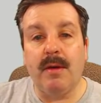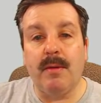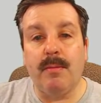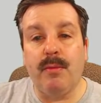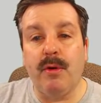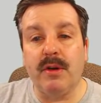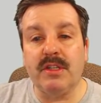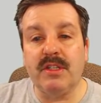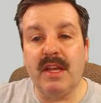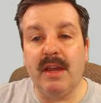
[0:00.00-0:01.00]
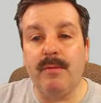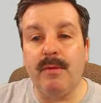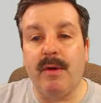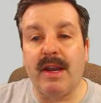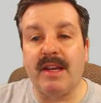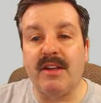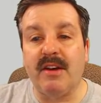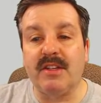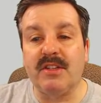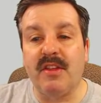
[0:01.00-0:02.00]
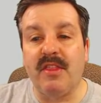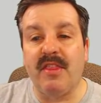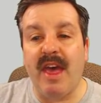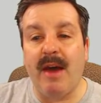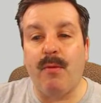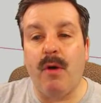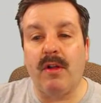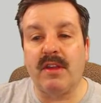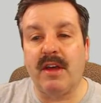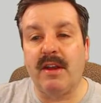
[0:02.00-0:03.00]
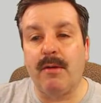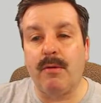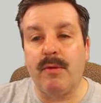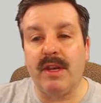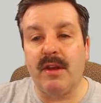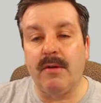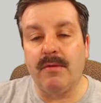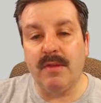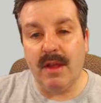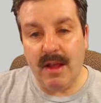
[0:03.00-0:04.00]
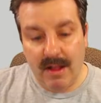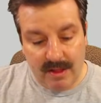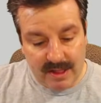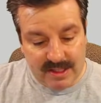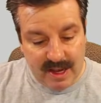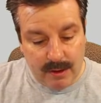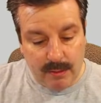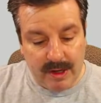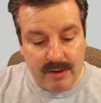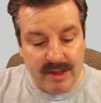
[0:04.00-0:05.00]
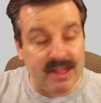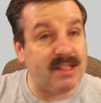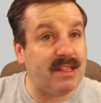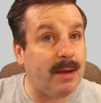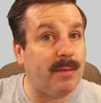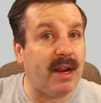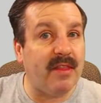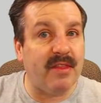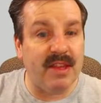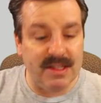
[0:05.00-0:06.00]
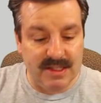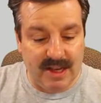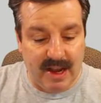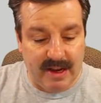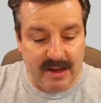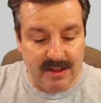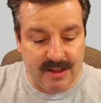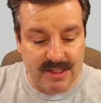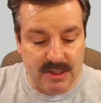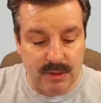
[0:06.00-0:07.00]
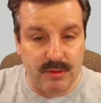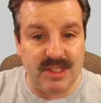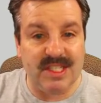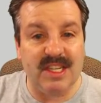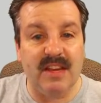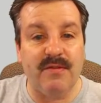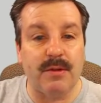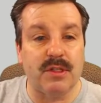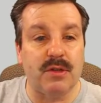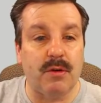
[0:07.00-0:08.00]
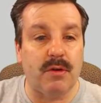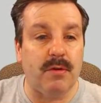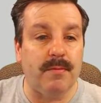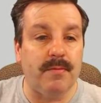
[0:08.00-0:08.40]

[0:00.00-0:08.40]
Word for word: push, and we want to touch that wall to cut out a window. Let's add a window on this side, but on this side, let's do C for circle,